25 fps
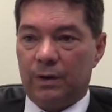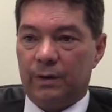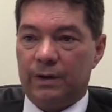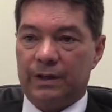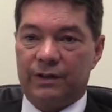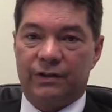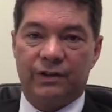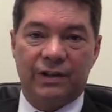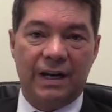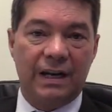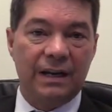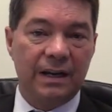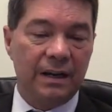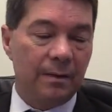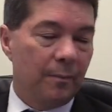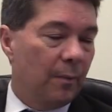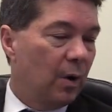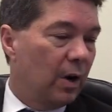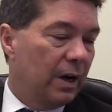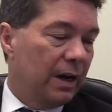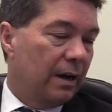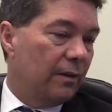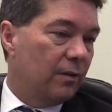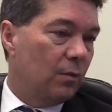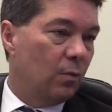to extend it
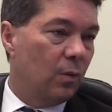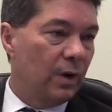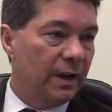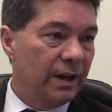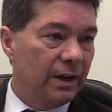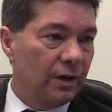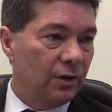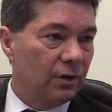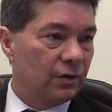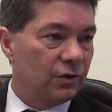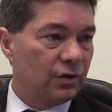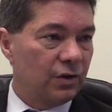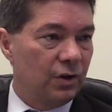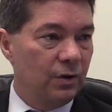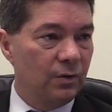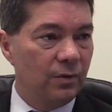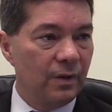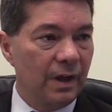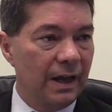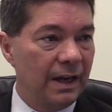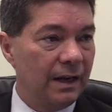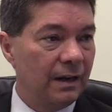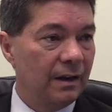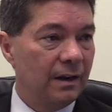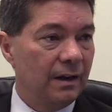by another week or two,
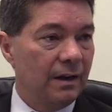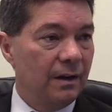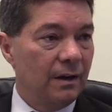then,